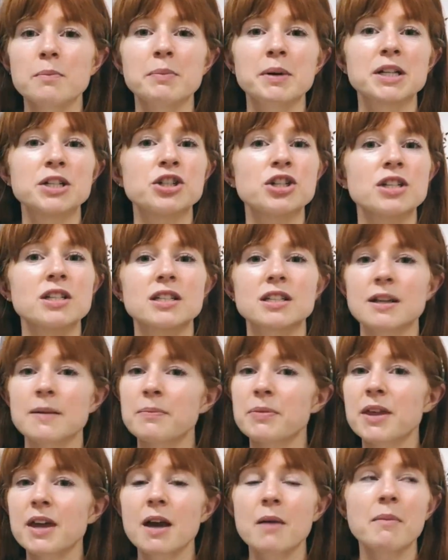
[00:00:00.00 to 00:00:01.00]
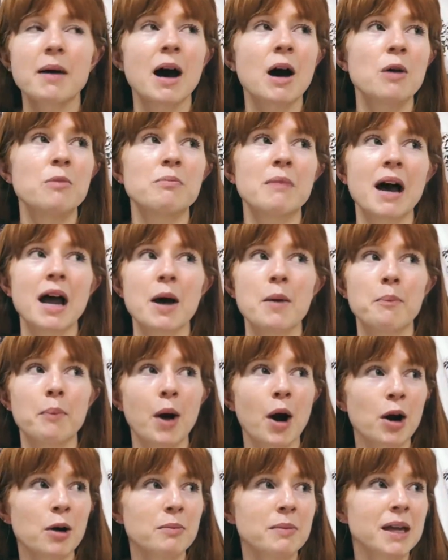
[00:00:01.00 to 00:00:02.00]
but just something about my
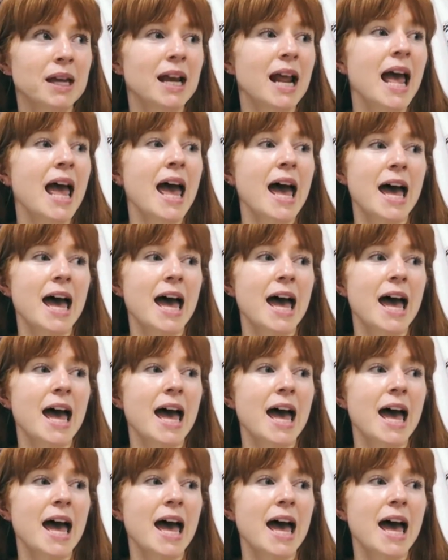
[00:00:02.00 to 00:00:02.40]
apartment